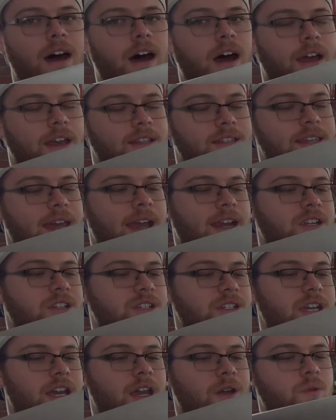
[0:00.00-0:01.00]
It's
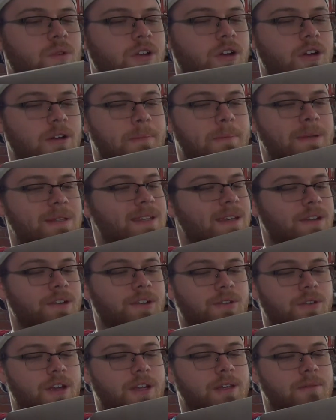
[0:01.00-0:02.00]
actually a 100%
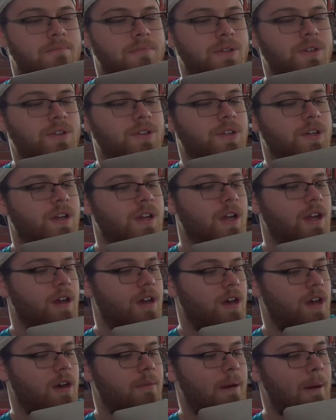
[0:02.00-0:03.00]
great computer.
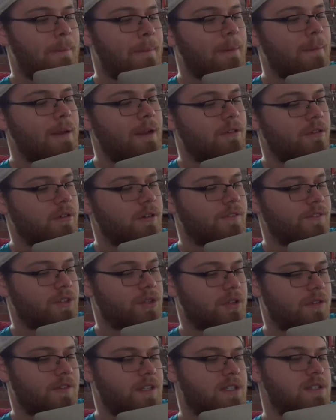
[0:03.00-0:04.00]
I'll probably have a
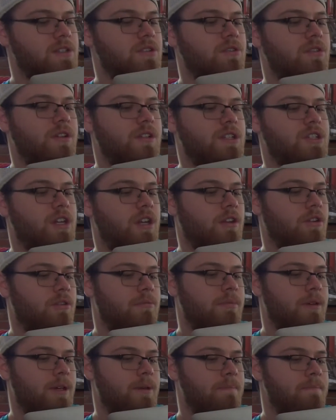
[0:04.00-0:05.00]
review of it soon on the channel,
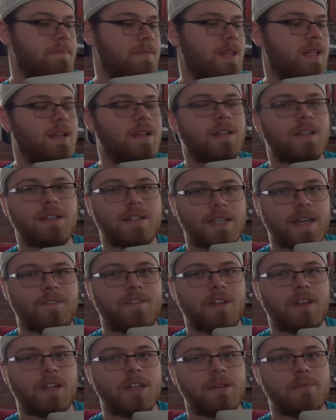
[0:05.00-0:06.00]
but
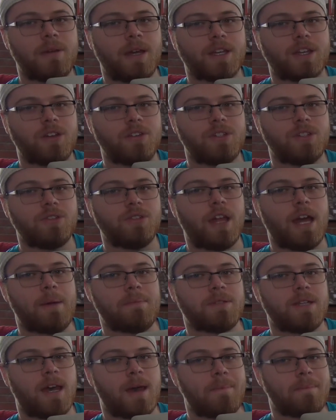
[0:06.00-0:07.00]
definitely my go-to
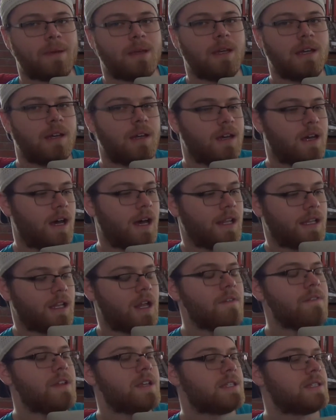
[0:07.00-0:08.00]
laptop.
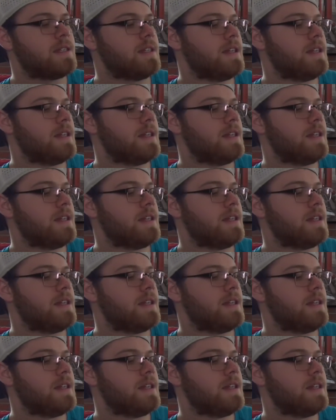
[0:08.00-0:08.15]
Love this